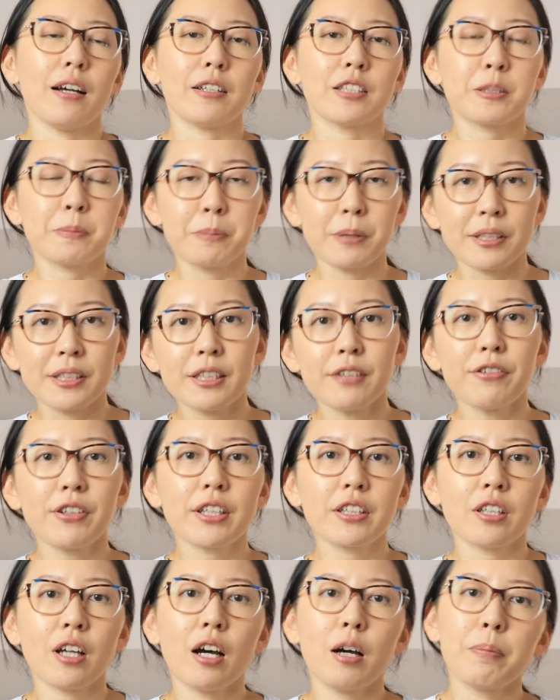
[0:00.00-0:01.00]

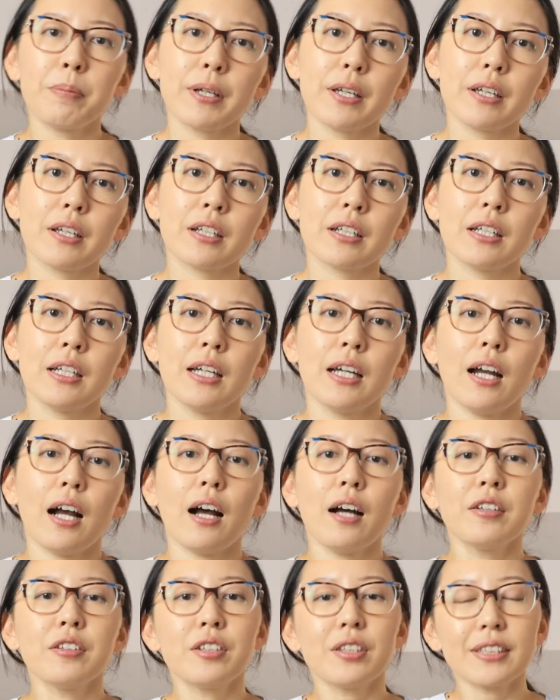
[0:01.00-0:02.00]
specific topic
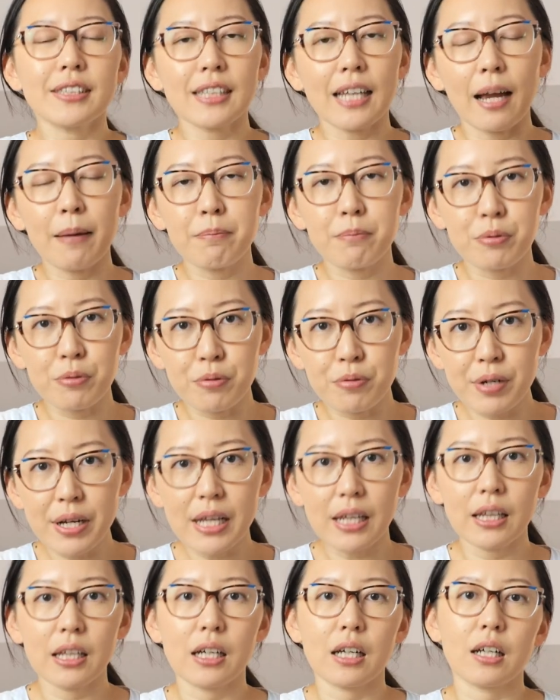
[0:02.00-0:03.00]
under the
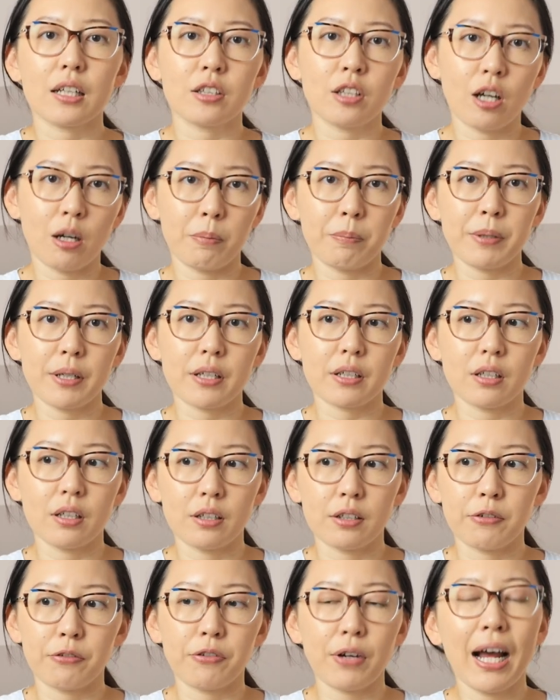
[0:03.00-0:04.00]
umbrella topic
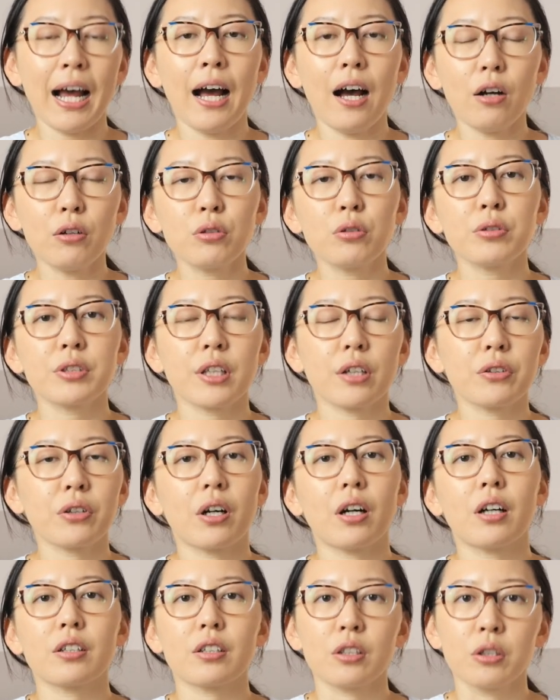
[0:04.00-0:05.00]
of how to sell your
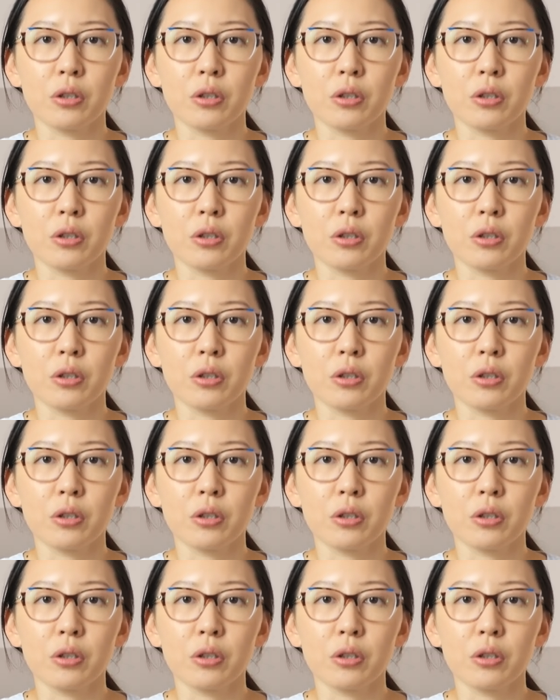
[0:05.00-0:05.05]
art